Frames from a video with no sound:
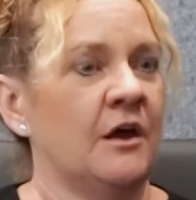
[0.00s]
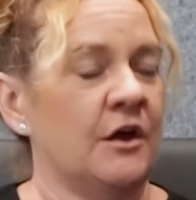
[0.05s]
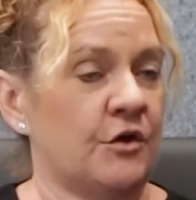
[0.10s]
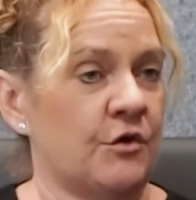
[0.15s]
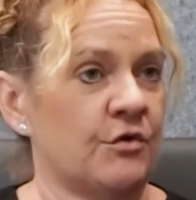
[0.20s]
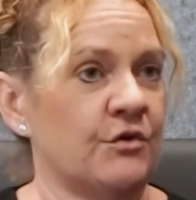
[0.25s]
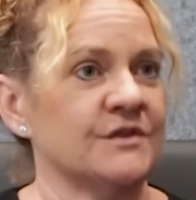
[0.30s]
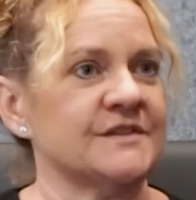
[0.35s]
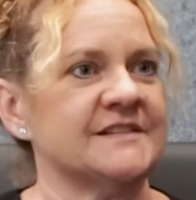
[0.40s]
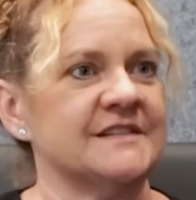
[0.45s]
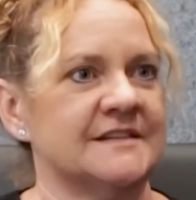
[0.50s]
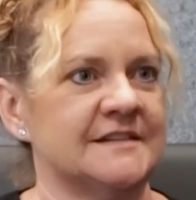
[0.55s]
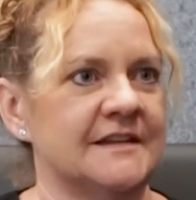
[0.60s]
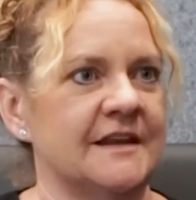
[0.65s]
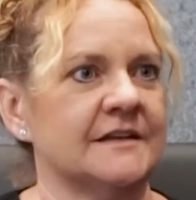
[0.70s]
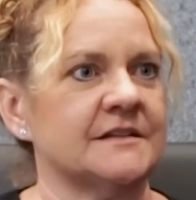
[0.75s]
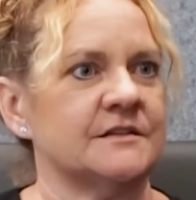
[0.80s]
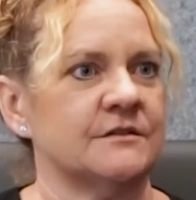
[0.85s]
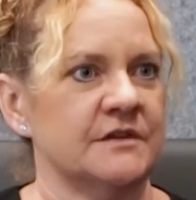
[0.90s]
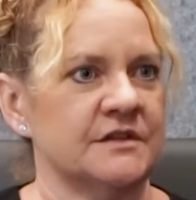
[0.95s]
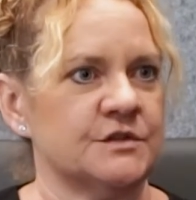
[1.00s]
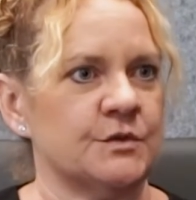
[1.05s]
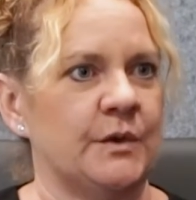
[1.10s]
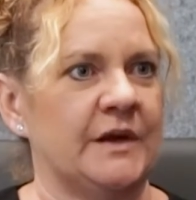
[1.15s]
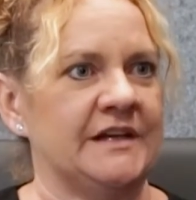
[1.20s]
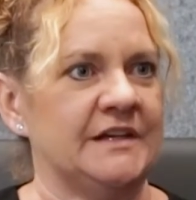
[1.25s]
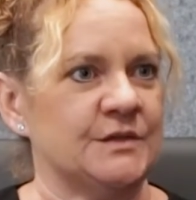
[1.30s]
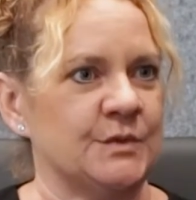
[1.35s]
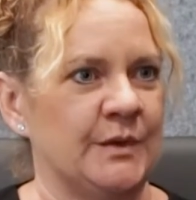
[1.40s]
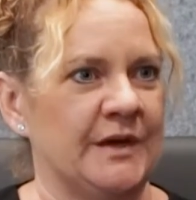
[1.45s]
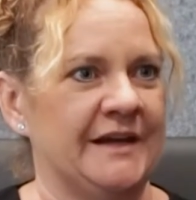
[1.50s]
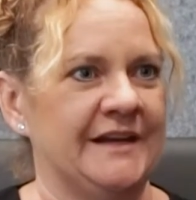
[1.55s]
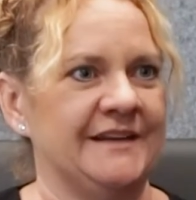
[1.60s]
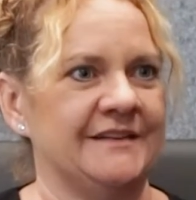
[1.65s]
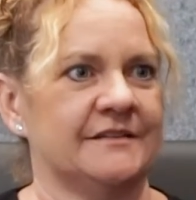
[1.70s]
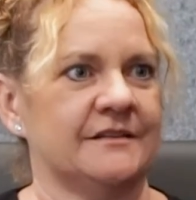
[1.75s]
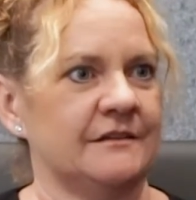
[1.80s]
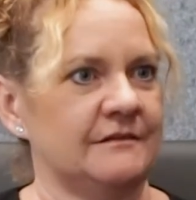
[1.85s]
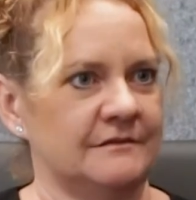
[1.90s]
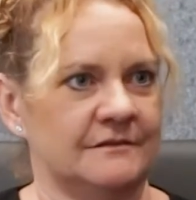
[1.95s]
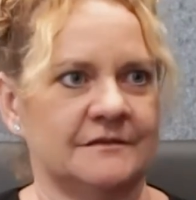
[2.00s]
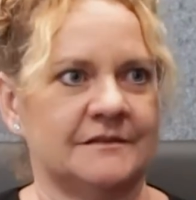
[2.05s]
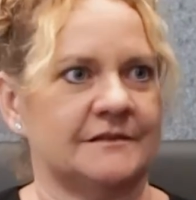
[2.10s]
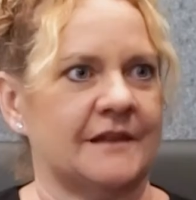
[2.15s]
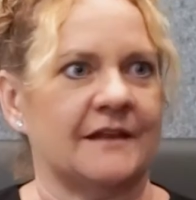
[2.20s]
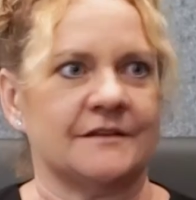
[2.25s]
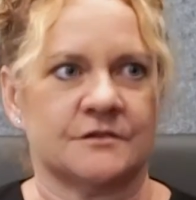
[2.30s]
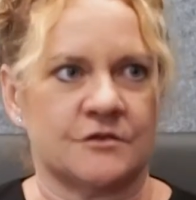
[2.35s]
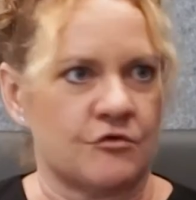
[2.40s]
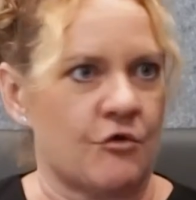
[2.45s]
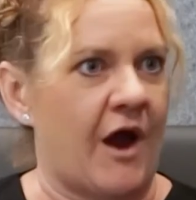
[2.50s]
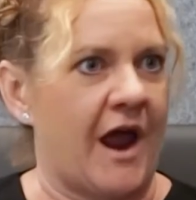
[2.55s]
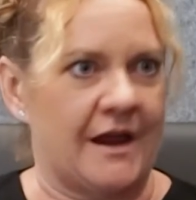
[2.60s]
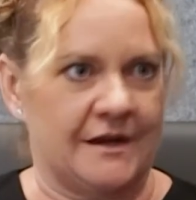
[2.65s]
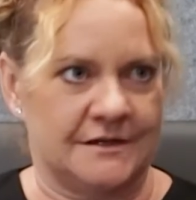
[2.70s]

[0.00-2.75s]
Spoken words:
across the sector in 2020. So that's great.